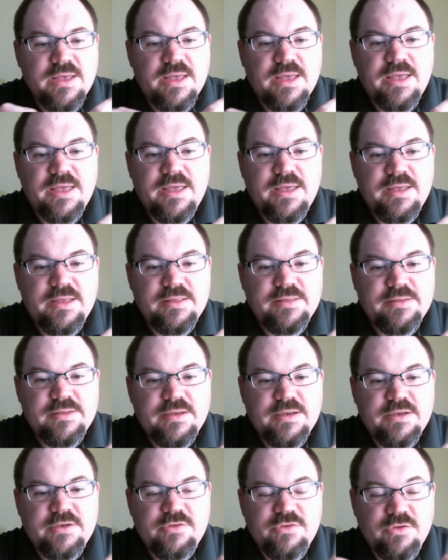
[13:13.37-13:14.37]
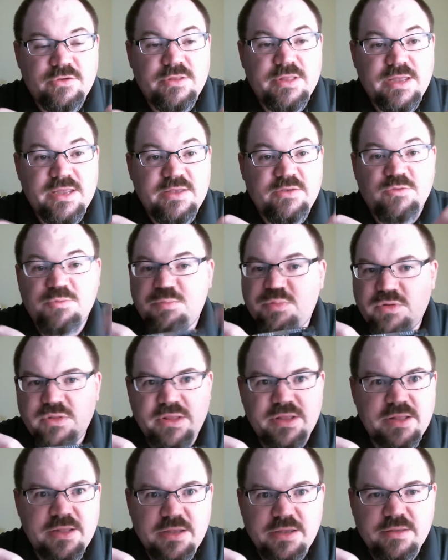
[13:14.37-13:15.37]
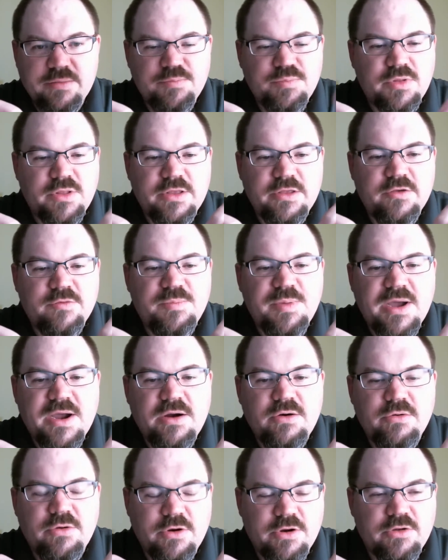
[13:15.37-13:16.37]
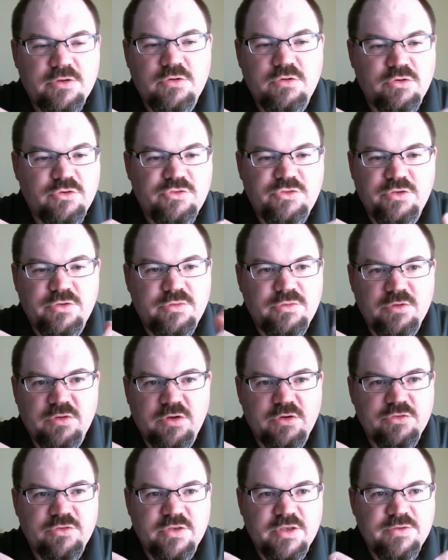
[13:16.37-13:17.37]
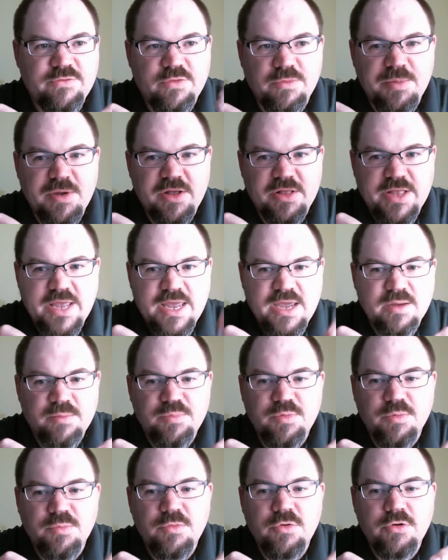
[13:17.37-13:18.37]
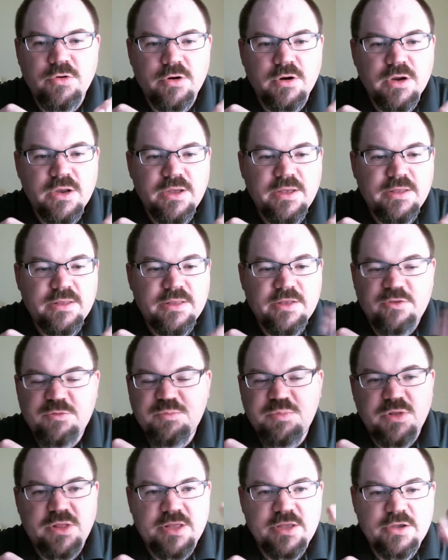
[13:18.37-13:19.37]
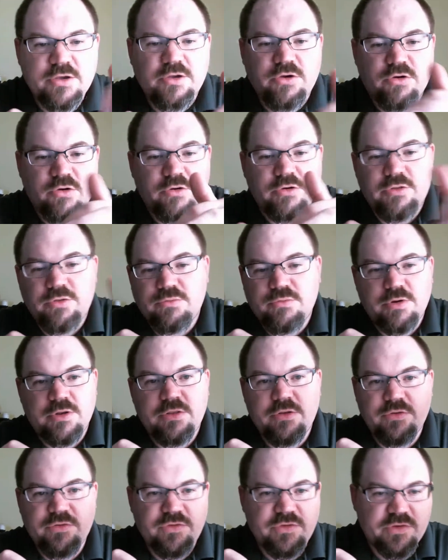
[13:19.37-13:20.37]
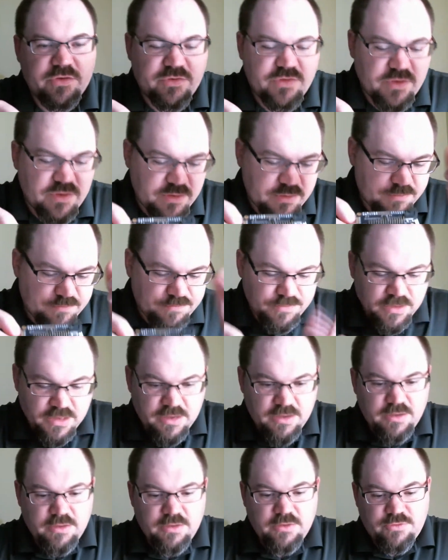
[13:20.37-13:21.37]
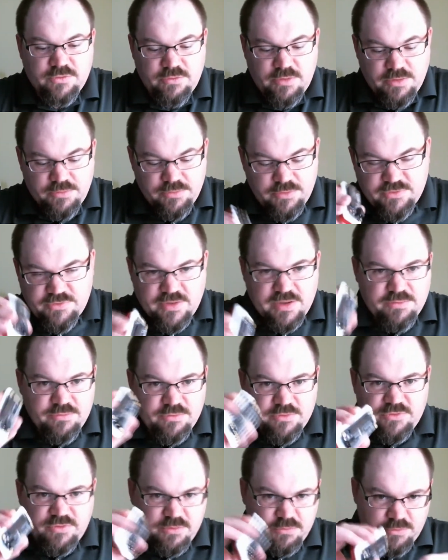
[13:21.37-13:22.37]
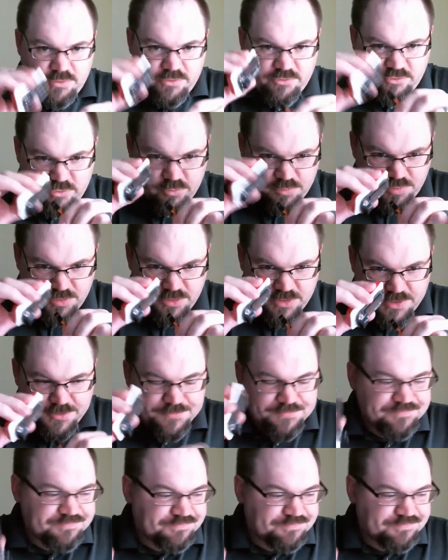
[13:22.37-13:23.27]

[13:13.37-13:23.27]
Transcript: And so that gives plenty of power. And of course, as long as you give it about an amp or more, it's plenty of current to run all 16. So anyways, that was the original plan.